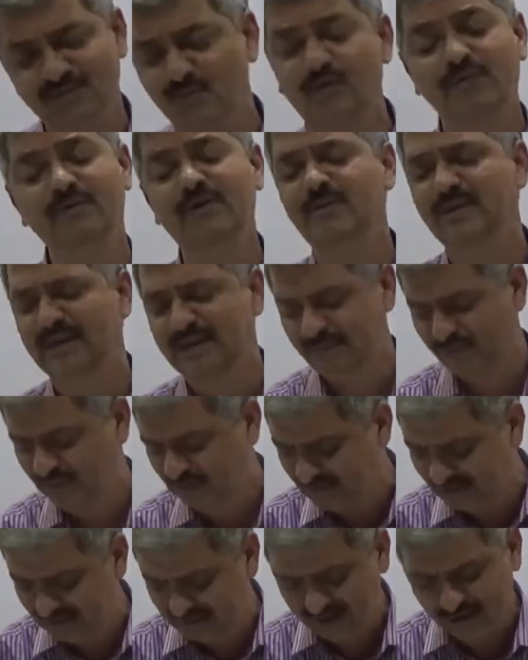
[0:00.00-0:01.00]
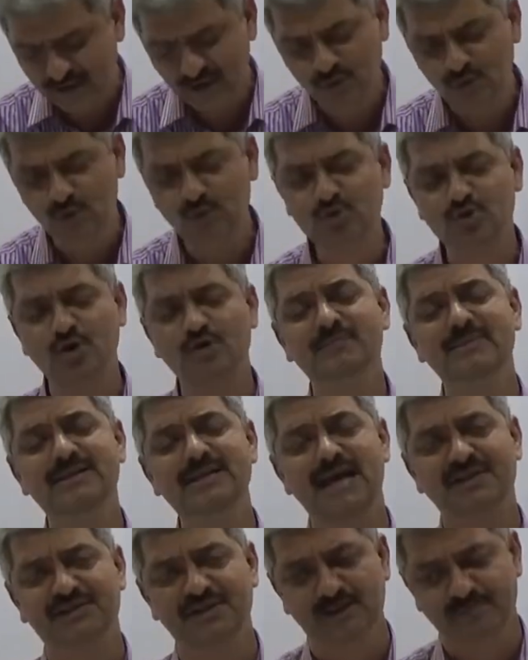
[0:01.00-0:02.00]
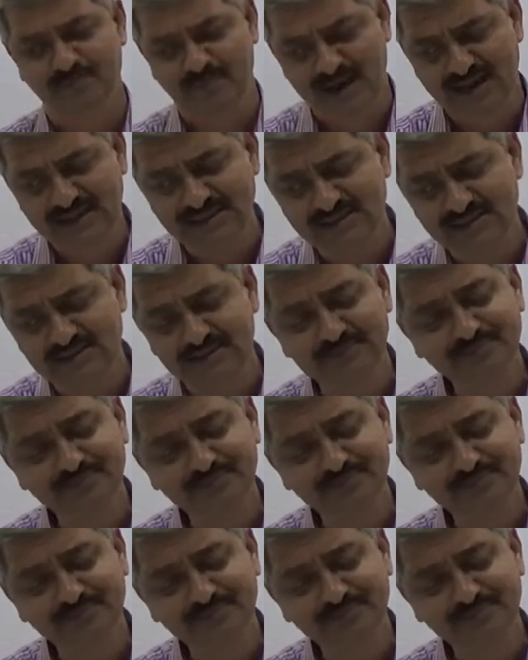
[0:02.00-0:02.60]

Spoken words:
we may lose on many other parts.